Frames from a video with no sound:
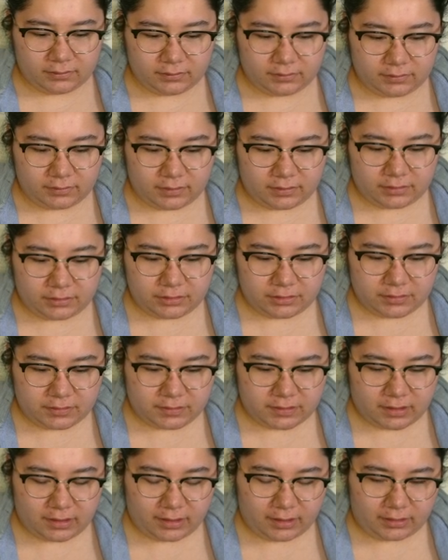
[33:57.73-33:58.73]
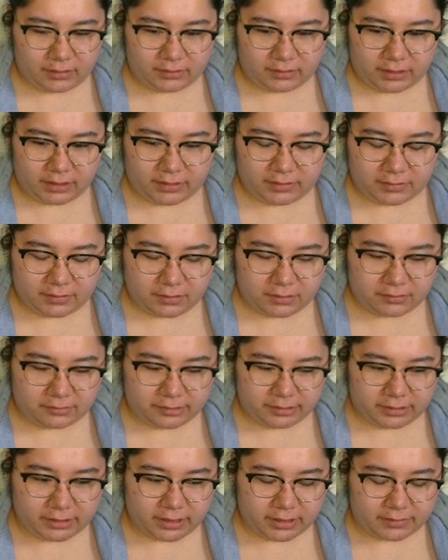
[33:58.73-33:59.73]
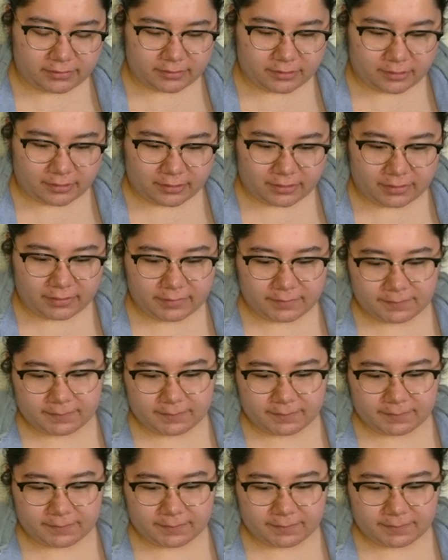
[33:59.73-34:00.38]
Let's just say I liked Yuri on Ice a lot.